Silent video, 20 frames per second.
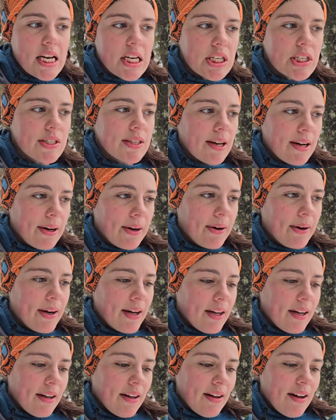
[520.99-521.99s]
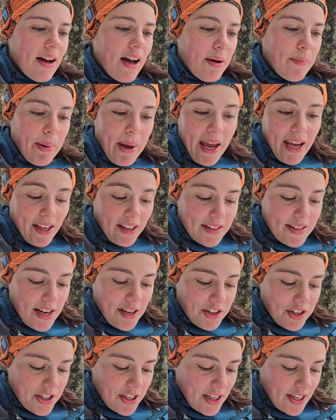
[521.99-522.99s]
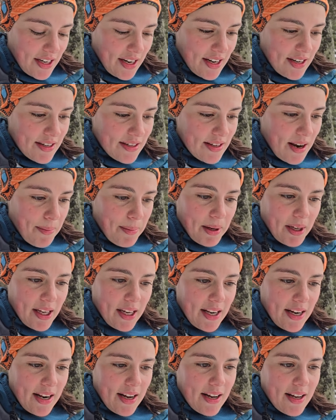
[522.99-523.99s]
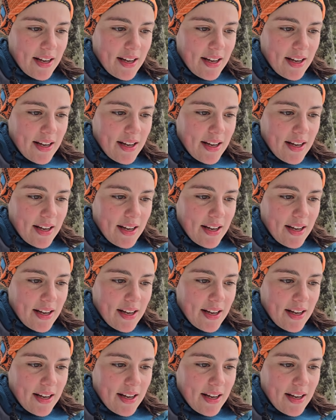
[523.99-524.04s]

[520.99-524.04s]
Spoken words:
So I'm paying attention, stepping in